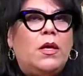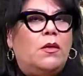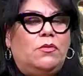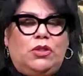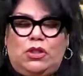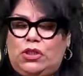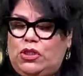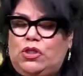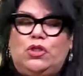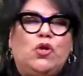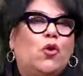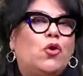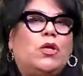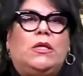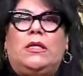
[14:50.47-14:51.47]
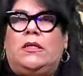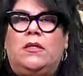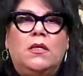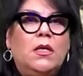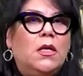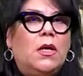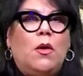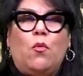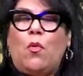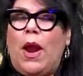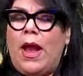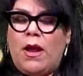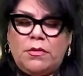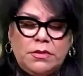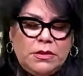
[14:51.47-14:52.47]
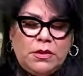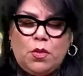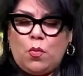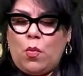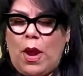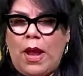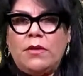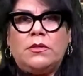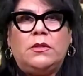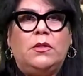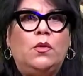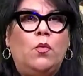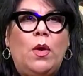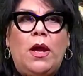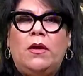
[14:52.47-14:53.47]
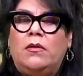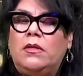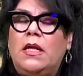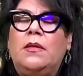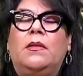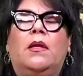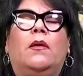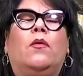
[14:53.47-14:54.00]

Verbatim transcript: I was just circling, around and around and around and the